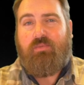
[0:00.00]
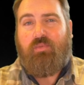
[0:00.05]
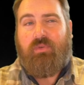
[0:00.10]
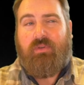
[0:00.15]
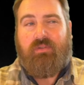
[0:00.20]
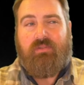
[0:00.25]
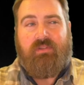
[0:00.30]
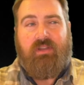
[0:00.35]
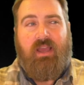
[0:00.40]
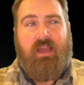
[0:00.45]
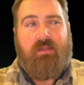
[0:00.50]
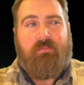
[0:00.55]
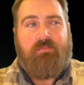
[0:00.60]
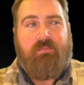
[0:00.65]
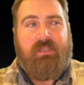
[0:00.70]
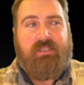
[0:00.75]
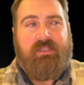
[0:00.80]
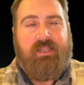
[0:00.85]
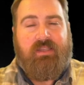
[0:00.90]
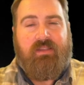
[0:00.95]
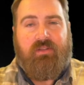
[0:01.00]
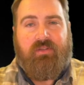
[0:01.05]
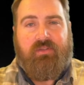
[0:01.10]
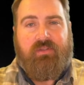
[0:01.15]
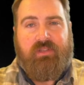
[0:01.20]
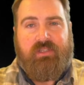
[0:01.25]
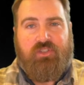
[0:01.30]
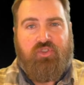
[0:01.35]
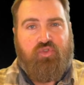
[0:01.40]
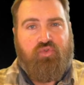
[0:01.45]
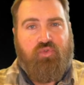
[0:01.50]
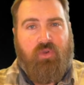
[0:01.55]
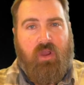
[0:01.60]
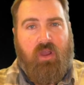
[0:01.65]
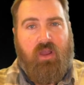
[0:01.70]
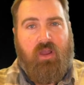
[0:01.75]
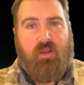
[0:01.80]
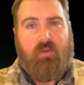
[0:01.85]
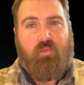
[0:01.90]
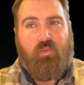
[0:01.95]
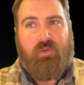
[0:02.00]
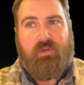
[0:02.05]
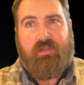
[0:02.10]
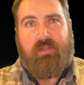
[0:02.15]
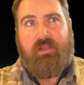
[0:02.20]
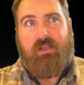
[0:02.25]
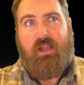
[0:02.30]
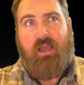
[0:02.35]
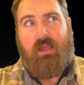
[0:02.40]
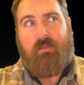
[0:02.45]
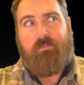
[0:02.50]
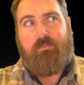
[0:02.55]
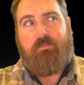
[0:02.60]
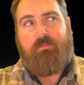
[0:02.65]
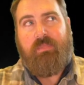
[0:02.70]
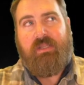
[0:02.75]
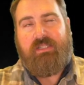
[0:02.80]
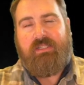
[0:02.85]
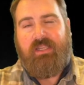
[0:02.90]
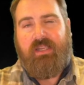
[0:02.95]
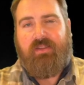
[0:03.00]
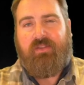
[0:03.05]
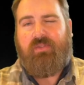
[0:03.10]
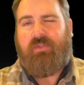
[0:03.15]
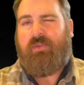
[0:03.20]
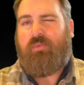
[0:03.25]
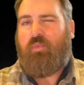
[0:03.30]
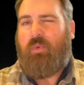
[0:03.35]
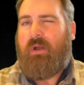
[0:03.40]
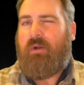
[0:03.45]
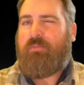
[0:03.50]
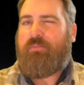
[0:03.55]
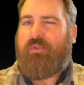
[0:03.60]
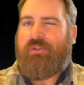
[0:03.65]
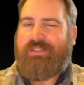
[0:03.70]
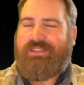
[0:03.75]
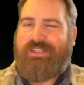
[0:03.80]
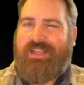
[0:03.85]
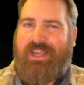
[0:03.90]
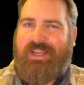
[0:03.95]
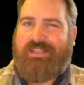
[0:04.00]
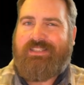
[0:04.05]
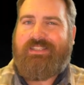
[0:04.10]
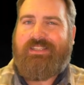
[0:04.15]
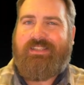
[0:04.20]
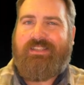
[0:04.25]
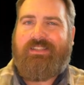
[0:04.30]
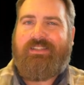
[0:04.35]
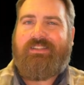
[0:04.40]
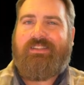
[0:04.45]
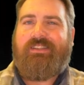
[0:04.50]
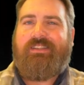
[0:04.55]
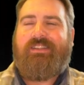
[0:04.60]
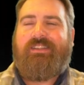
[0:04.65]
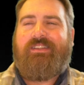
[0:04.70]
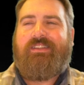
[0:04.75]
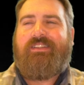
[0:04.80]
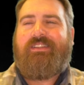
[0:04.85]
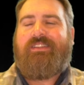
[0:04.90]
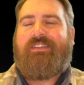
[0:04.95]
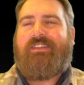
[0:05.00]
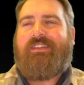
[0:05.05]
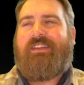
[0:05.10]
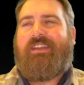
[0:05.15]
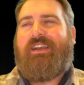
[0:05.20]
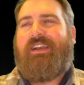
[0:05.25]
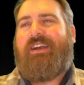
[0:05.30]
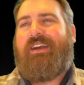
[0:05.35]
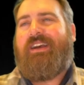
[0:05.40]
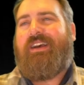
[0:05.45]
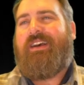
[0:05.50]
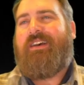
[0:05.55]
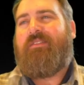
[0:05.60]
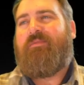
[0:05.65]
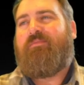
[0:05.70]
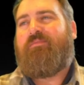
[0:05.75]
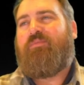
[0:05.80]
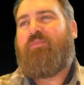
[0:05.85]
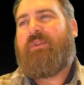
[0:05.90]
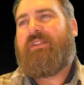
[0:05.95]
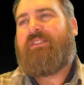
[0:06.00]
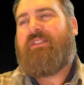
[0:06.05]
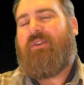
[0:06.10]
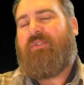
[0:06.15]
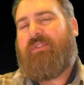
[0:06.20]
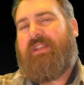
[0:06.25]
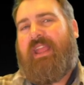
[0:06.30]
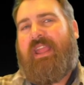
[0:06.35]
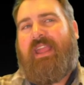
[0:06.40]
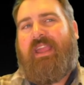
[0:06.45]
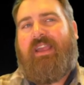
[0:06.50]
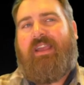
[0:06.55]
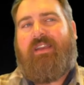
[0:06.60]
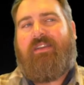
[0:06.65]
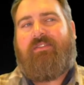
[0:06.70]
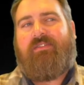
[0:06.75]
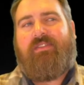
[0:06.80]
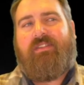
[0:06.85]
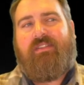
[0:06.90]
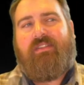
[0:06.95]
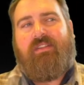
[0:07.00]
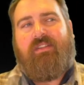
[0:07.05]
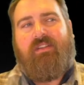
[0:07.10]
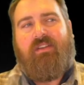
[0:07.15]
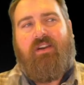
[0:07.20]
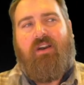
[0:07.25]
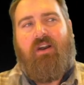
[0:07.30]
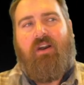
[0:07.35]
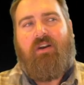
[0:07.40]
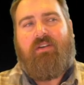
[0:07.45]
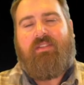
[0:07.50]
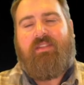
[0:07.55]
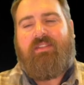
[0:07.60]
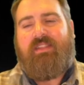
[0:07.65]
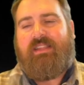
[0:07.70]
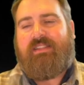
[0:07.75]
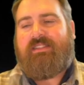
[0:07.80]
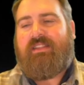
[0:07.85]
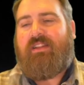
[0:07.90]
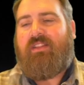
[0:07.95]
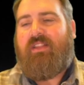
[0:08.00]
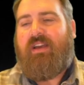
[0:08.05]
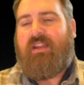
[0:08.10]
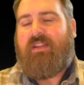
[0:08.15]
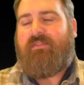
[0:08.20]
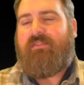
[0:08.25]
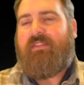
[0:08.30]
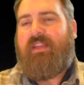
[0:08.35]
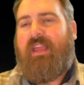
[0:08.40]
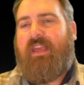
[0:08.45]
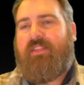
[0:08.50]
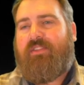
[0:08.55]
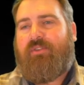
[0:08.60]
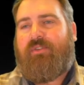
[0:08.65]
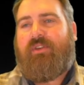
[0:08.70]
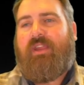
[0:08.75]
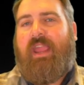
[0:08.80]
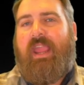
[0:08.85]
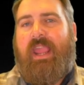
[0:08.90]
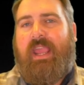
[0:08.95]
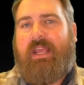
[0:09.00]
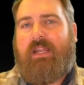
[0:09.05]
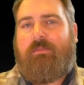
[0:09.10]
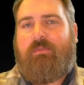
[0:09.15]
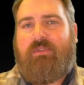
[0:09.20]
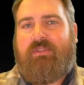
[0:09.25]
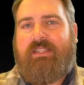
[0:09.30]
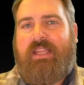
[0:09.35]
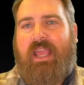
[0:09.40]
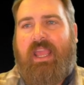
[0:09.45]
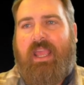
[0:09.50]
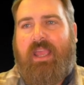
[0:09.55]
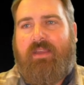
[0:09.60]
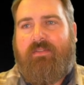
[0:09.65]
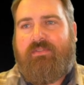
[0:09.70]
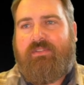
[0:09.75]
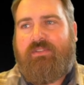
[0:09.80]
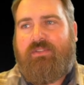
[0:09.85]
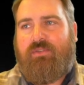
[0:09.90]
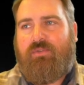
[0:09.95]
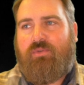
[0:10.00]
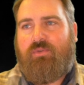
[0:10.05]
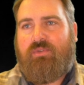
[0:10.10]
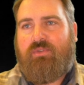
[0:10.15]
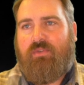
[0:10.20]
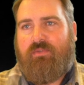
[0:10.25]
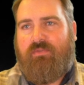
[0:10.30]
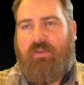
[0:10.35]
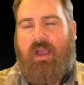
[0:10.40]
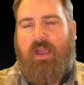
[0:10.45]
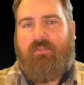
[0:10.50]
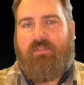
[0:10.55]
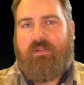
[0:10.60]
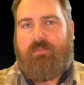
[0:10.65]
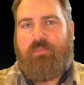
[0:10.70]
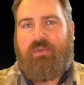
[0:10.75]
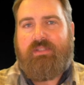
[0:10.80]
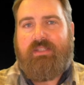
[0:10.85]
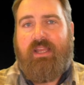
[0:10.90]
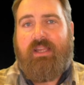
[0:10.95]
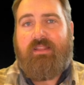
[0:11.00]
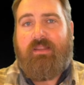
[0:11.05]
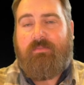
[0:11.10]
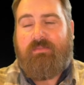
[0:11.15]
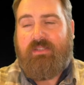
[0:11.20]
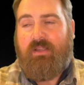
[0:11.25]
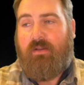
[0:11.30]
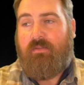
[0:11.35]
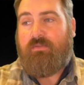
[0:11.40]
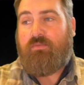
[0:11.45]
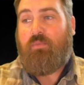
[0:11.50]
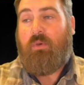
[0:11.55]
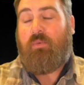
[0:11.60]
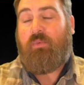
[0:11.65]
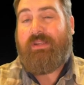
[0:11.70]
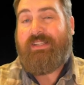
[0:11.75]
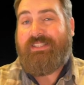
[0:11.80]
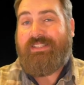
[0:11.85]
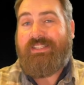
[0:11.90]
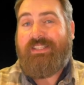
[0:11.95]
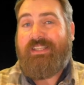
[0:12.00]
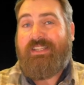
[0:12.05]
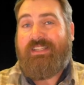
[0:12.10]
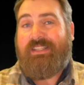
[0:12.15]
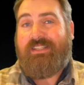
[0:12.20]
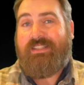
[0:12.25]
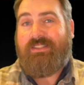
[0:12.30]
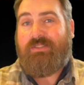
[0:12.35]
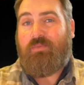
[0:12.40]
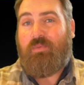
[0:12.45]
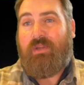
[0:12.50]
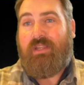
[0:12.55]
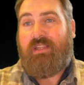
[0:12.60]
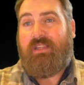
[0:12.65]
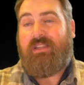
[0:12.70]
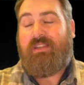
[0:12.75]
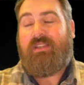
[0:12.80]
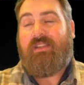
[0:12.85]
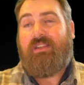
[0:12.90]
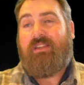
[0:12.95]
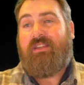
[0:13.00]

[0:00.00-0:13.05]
we're not particularly strong, we're not particularly well protected, we don't have all the things that a lot of other animals have to survive and protect themselves. What we did is we